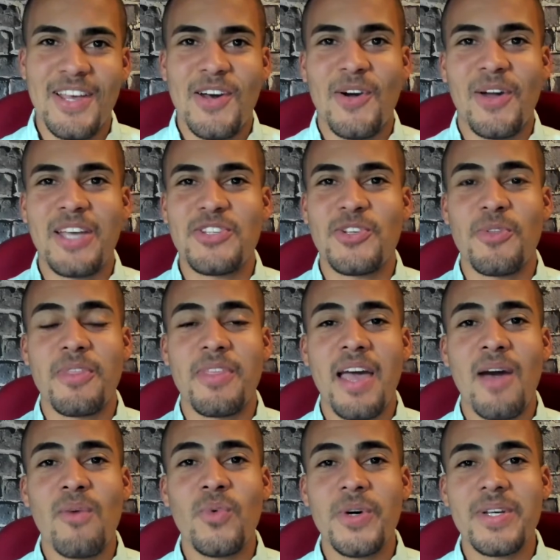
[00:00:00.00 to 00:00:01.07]
Okay, so
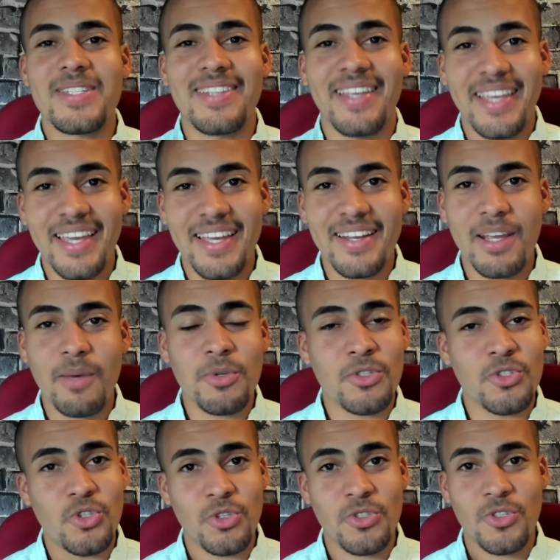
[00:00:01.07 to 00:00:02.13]
that was it. It was
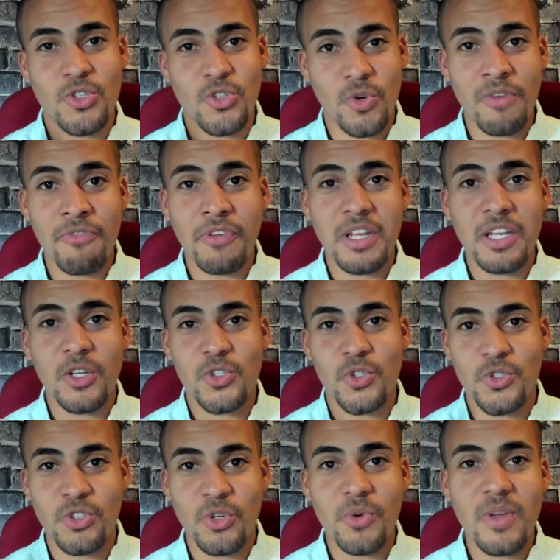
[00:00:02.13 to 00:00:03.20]
just a short video to
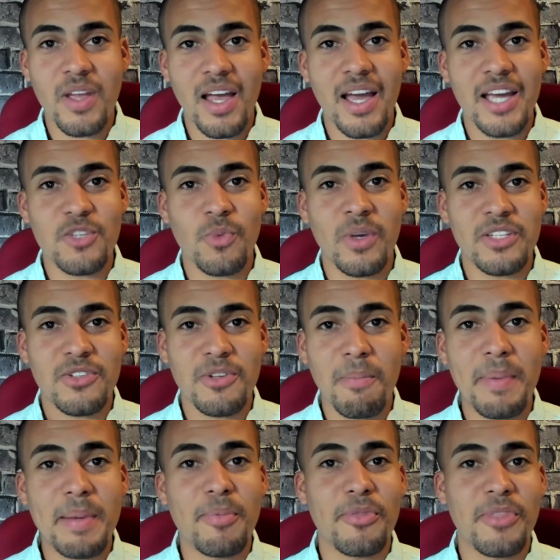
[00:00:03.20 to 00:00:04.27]
show you guys what some
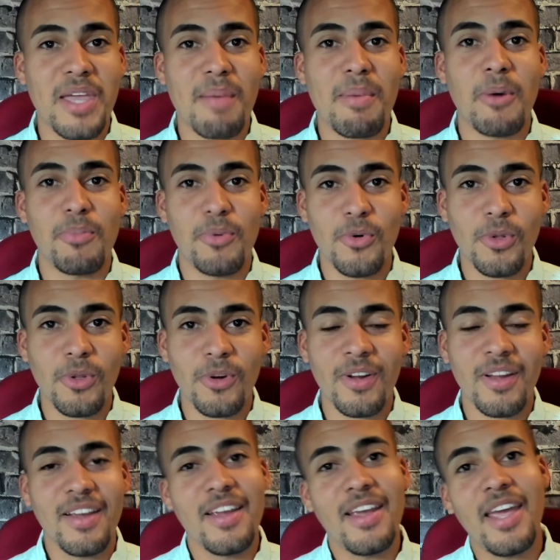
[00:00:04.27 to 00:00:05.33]
people think about Pooler
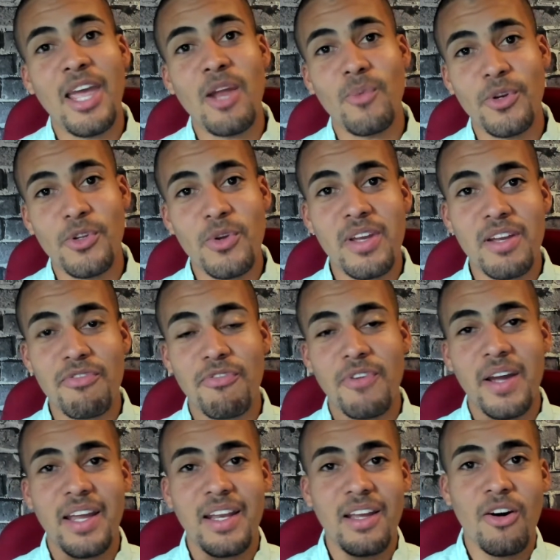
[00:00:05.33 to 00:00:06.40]
and what you can
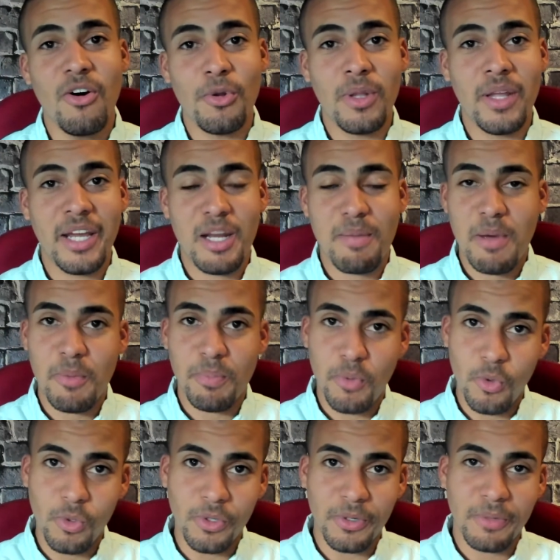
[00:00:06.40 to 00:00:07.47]
find online about
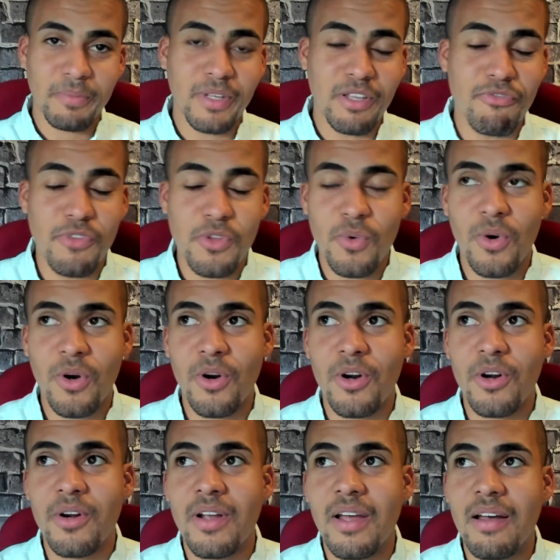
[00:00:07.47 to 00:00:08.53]
Pooler if you
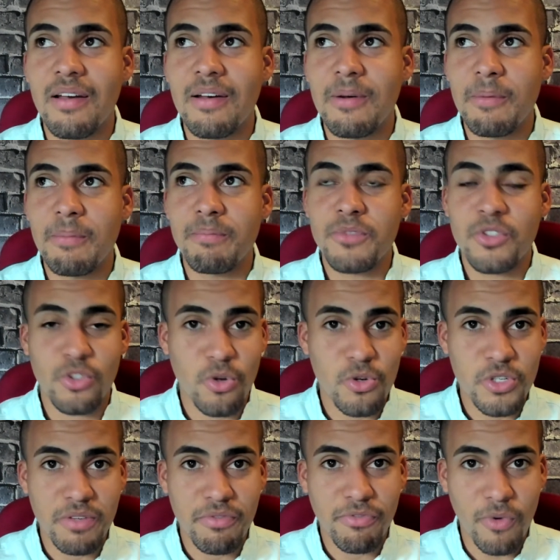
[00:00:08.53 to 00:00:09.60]
are uh,
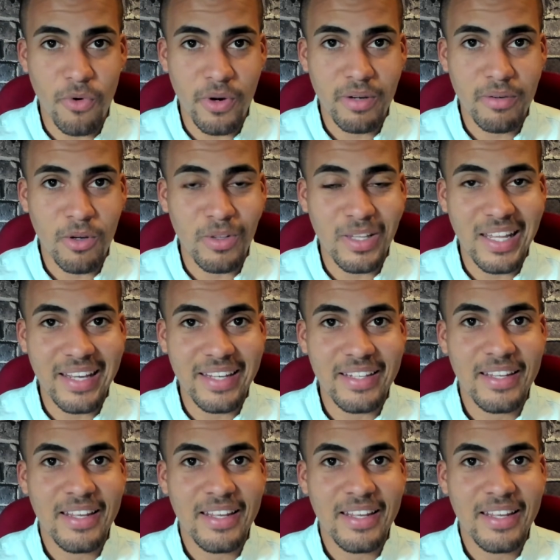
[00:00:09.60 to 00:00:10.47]
searching for it online.